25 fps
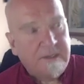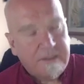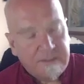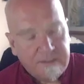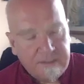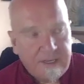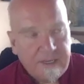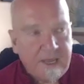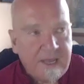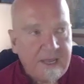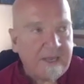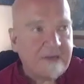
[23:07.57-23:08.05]

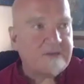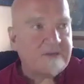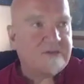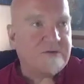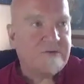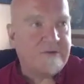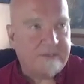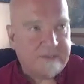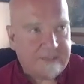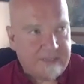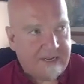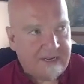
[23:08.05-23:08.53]
Yeah, I
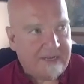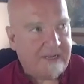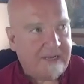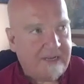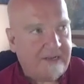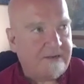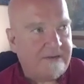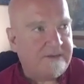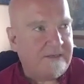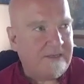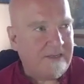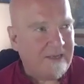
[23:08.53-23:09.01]
sorted that
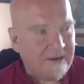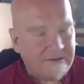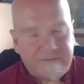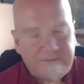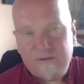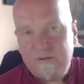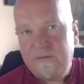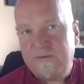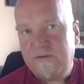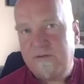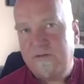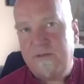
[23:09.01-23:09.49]
out. Yeah, I
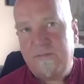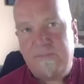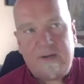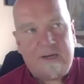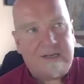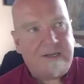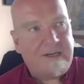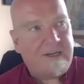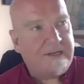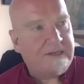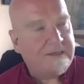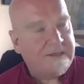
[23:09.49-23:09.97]
feel good
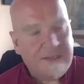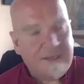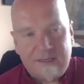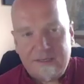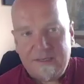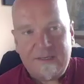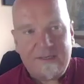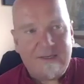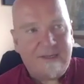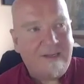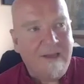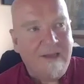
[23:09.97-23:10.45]
about that.
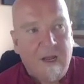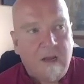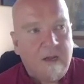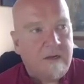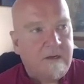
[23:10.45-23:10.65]
Yeah.